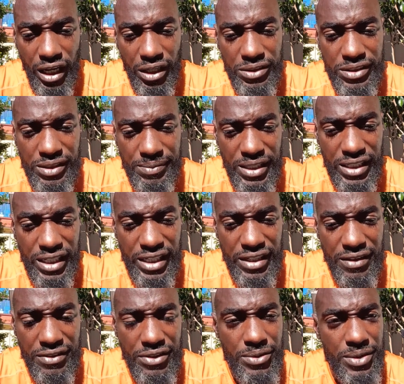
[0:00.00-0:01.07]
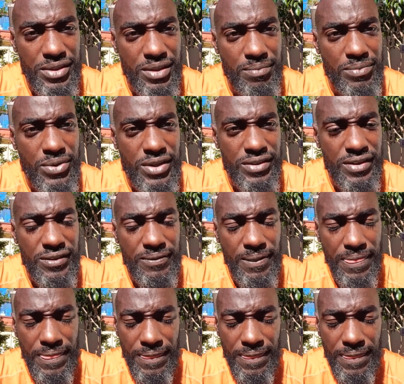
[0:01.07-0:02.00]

ultimately, threw us in prison.